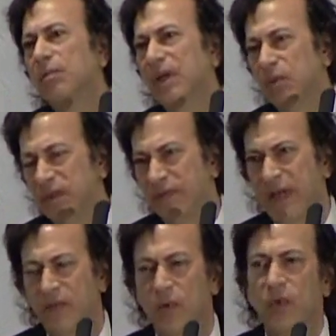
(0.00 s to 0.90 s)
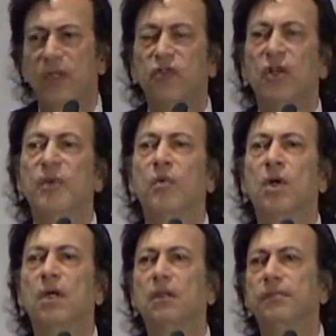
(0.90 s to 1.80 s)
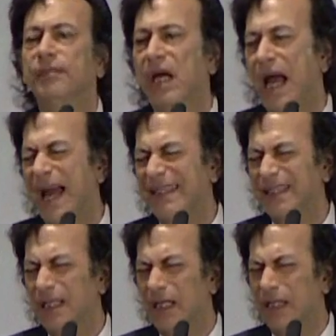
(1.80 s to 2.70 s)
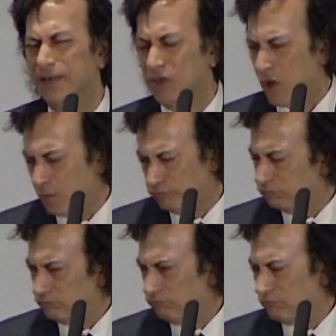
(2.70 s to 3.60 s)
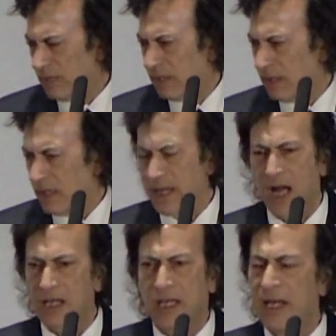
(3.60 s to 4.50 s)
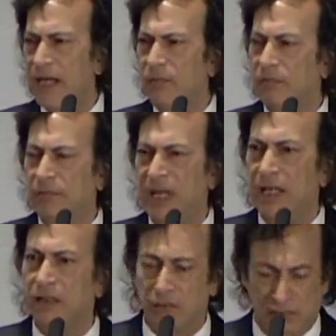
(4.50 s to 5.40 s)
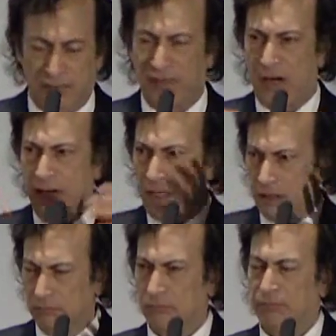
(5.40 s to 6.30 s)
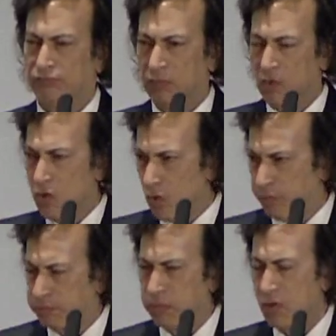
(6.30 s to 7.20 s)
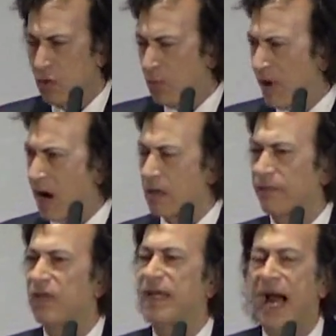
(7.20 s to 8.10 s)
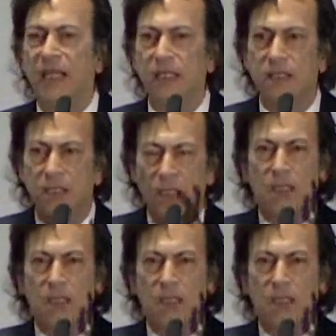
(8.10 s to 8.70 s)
But it was a favorite with the German world. And so the young kid, being a very new part of the gallant